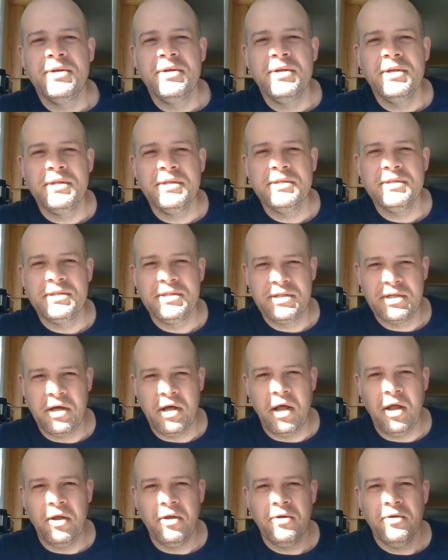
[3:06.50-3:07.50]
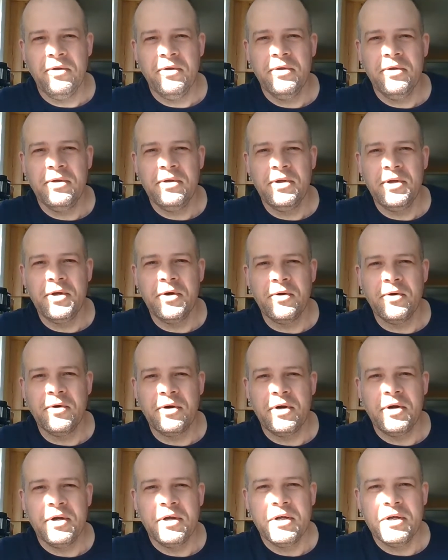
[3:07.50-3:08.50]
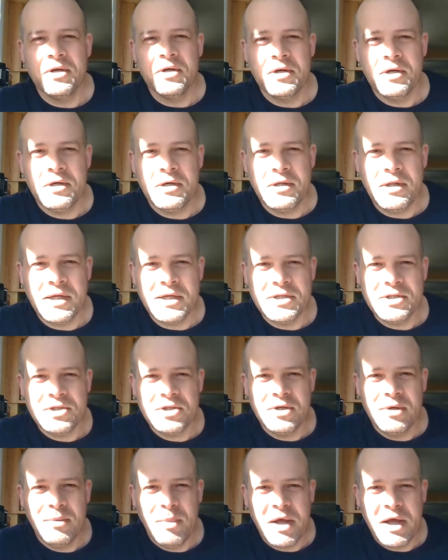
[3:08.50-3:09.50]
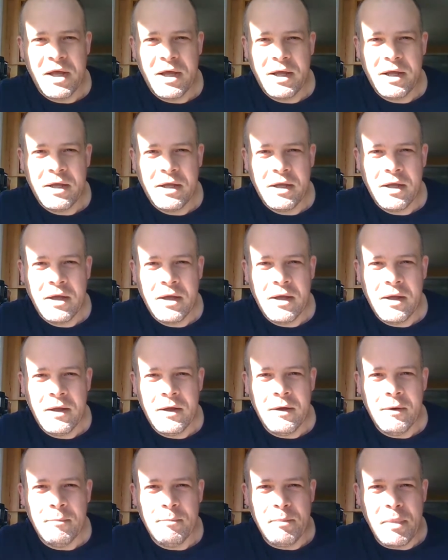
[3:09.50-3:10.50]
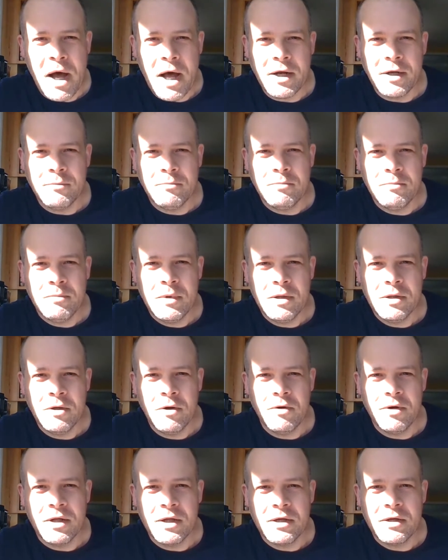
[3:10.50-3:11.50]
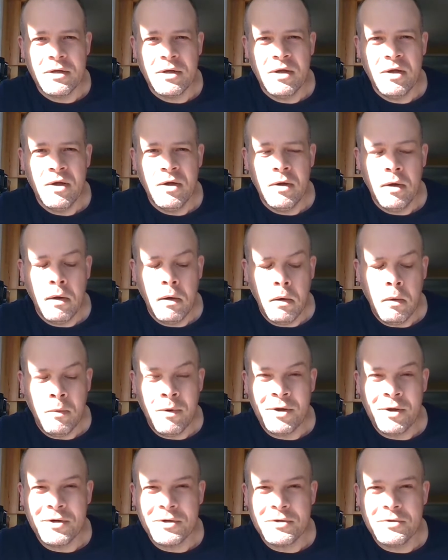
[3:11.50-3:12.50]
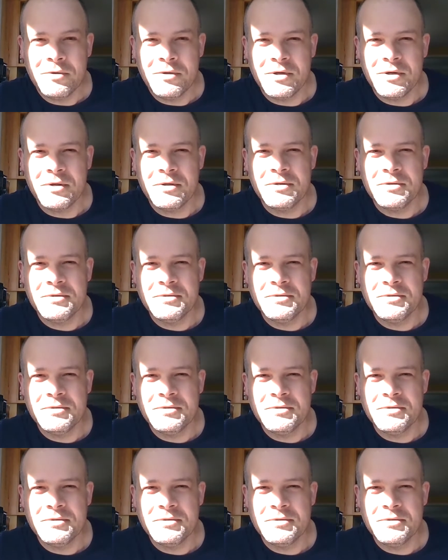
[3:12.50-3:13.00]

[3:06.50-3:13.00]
install your Glacier Bay Bottom Loading water cooler.